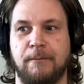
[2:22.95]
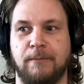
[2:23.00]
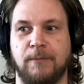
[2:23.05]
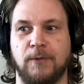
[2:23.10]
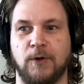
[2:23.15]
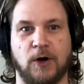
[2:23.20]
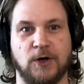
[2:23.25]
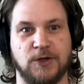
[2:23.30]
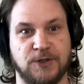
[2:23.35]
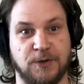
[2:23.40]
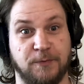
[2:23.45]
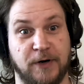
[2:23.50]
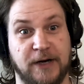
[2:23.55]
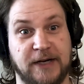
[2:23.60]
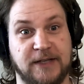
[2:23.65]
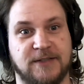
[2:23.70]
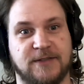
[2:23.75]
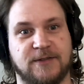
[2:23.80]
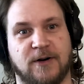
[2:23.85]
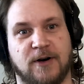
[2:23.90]
larger
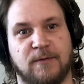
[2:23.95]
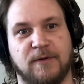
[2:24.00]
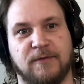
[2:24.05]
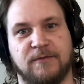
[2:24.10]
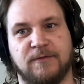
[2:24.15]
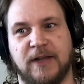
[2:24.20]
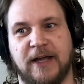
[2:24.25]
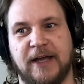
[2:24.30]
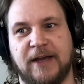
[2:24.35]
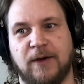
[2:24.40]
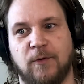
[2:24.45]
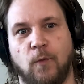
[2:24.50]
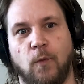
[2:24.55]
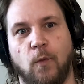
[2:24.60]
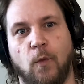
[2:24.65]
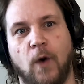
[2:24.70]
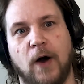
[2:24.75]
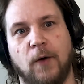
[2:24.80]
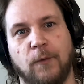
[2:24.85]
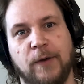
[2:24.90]
brainstorm of like
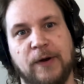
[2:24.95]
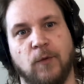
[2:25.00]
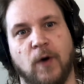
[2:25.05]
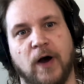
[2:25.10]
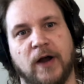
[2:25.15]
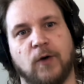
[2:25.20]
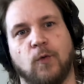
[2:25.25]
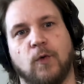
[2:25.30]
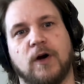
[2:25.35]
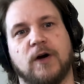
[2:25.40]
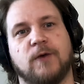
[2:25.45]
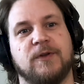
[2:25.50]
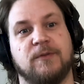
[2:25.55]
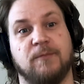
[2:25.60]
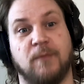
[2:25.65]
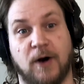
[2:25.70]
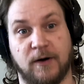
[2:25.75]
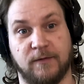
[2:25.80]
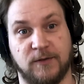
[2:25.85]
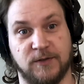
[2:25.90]
what we want to work
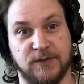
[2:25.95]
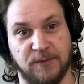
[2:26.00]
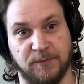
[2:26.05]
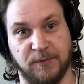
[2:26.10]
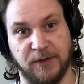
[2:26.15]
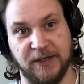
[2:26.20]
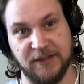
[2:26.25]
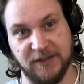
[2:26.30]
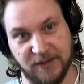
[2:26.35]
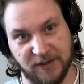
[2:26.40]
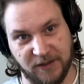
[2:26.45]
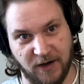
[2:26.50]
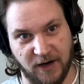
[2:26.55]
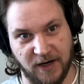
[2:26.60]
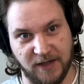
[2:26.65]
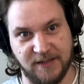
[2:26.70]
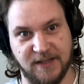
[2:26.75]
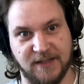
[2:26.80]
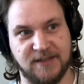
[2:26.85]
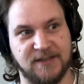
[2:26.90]
with Marvel to bring to the
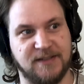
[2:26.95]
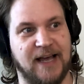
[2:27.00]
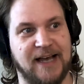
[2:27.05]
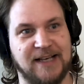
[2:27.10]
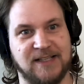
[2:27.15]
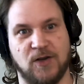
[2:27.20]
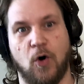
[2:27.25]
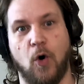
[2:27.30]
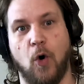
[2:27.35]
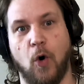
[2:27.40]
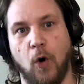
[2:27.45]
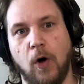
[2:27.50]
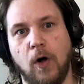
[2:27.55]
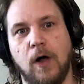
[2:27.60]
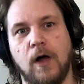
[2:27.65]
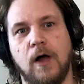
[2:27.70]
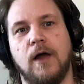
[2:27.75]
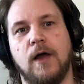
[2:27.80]
contest as a whole.